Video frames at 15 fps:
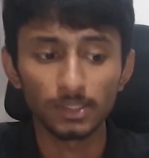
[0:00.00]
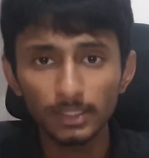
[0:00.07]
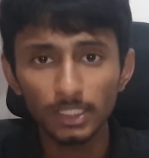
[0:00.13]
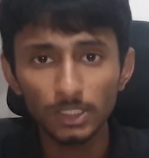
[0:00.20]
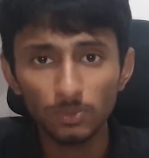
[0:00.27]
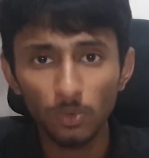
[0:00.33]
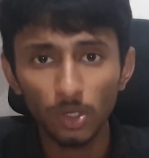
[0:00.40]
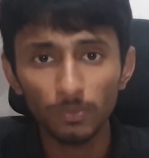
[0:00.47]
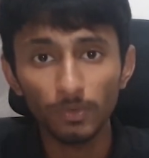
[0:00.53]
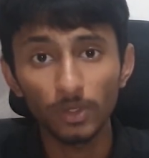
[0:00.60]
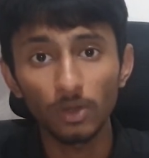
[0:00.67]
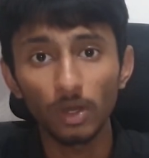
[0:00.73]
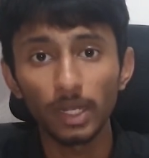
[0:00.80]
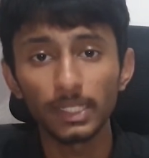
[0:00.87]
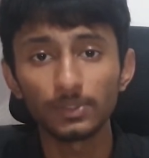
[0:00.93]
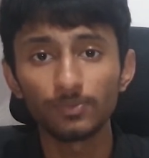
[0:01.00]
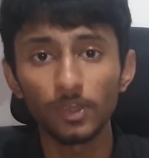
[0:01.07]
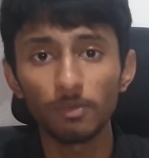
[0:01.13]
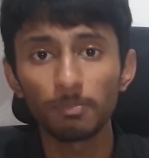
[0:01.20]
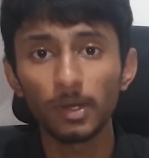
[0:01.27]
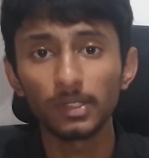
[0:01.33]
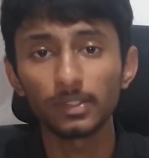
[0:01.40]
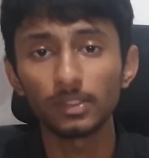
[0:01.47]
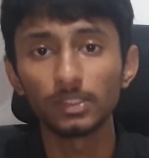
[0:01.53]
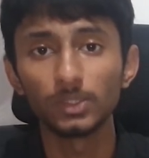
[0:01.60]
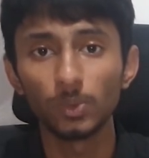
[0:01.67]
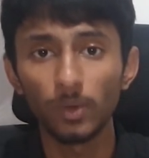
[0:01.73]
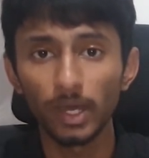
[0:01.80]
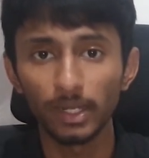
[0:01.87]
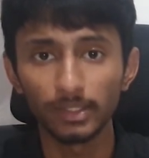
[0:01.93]
This is what we call as wave-particle
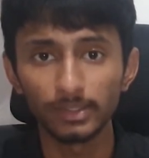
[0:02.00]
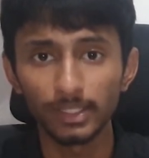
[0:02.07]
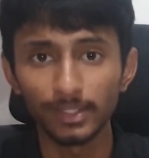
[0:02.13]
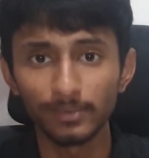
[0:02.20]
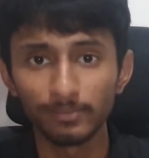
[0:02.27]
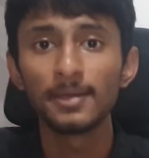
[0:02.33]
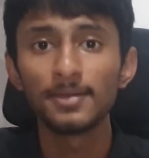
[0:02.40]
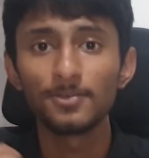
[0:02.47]
duality.